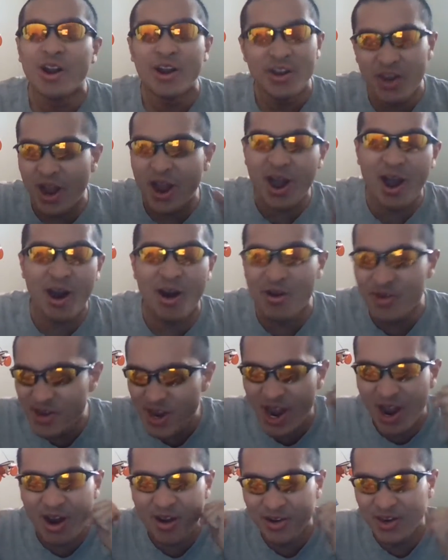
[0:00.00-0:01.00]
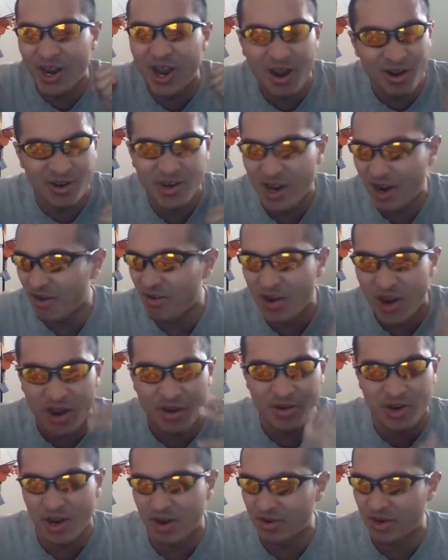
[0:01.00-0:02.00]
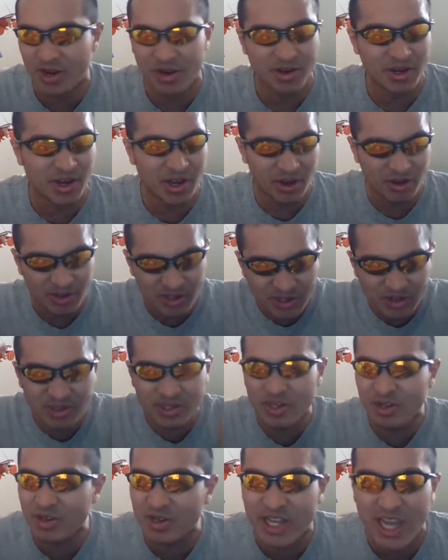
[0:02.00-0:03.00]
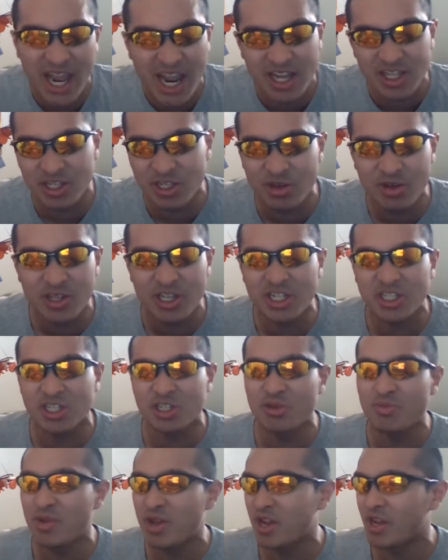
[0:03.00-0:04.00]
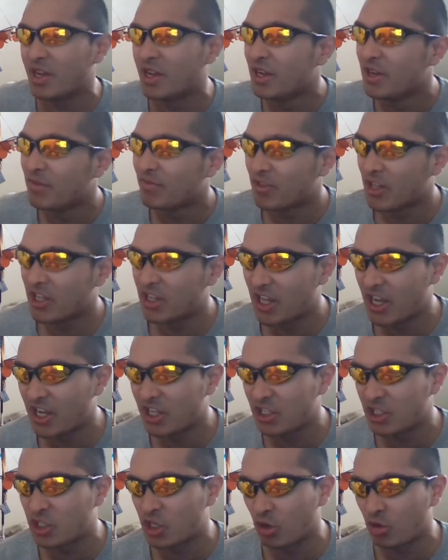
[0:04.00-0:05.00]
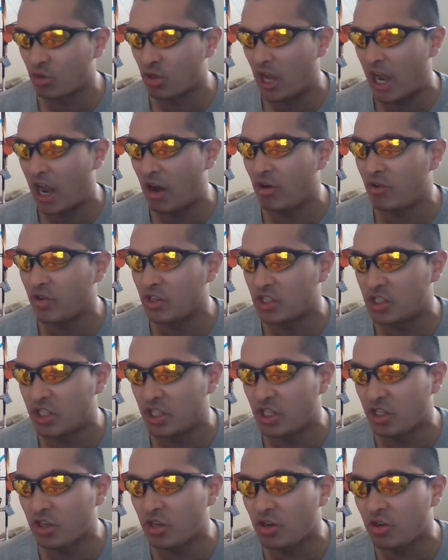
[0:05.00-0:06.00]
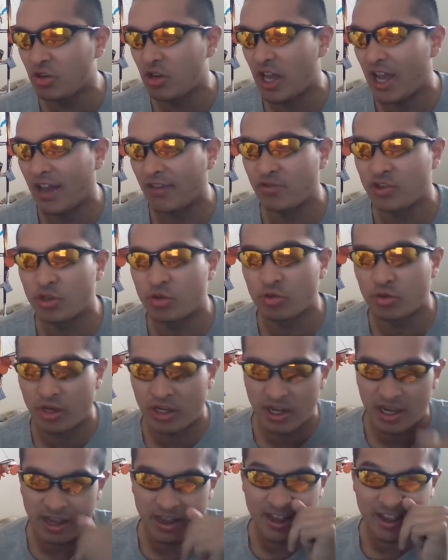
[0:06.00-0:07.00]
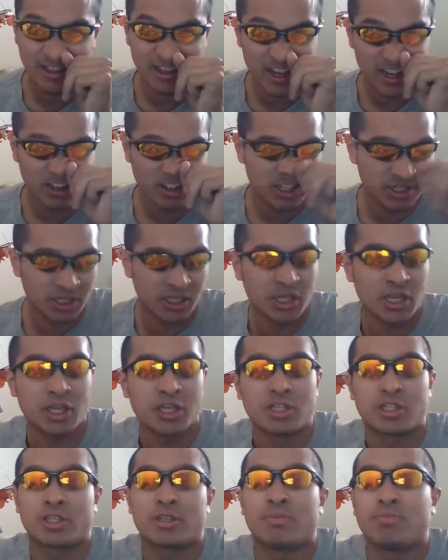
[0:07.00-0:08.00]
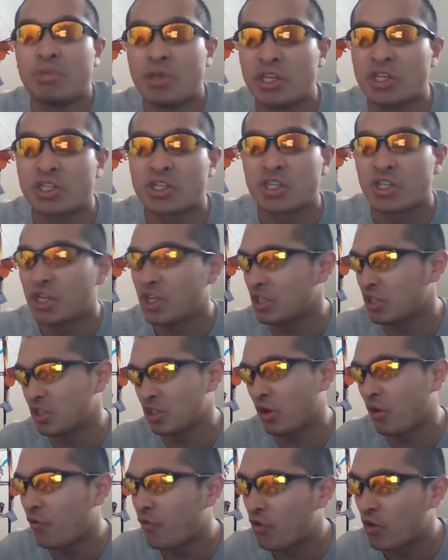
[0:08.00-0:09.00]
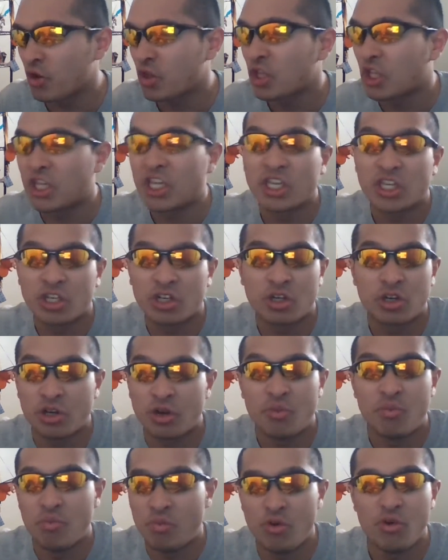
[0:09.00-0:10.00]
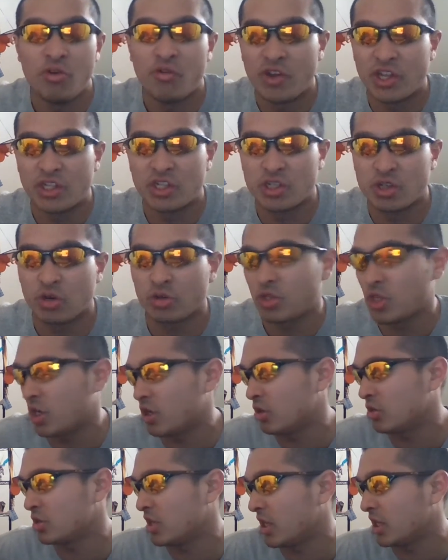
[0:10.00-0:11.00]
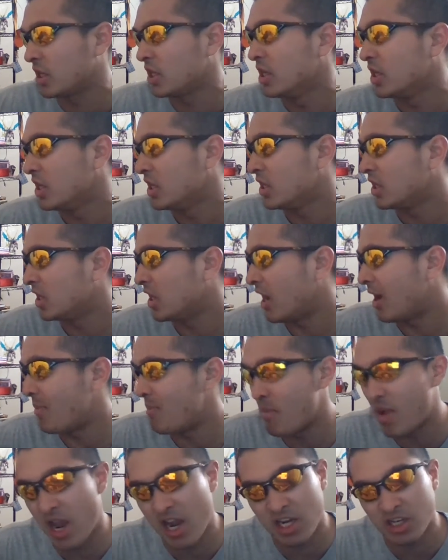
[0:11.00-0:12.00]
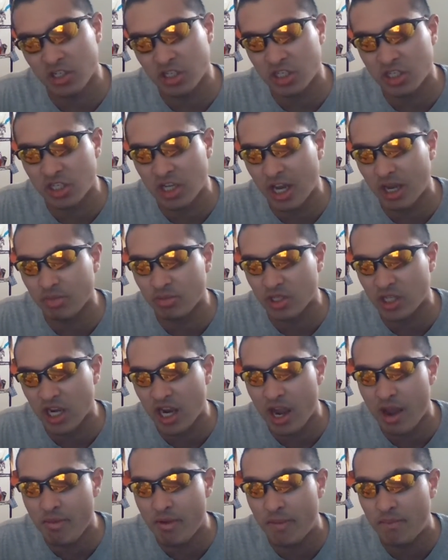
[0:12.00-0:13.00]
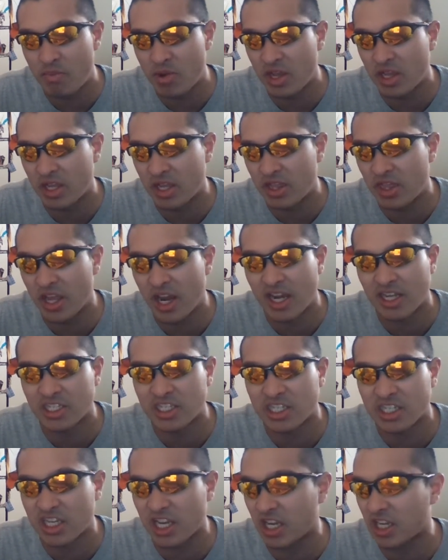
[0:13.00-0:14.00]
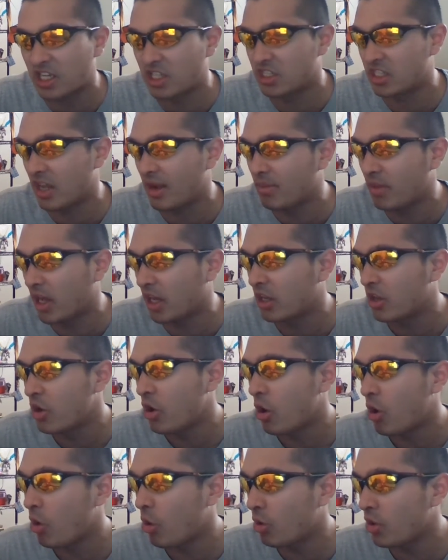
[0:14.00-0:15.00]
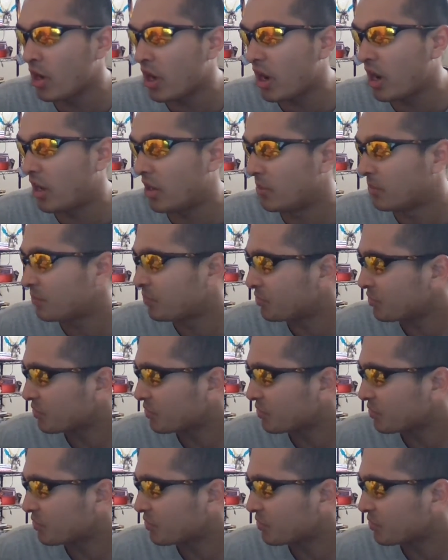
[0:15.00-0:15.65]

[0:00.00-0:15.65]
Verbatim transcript: no, no, no, no, no, no, no, no, no, you, you can't do this to me. And then, however, Dio, after announcing his speech and so forth, he couldn't move. And Jotaro's like, I managed to stop time a bit in nine seconds. And I'm like, hold on.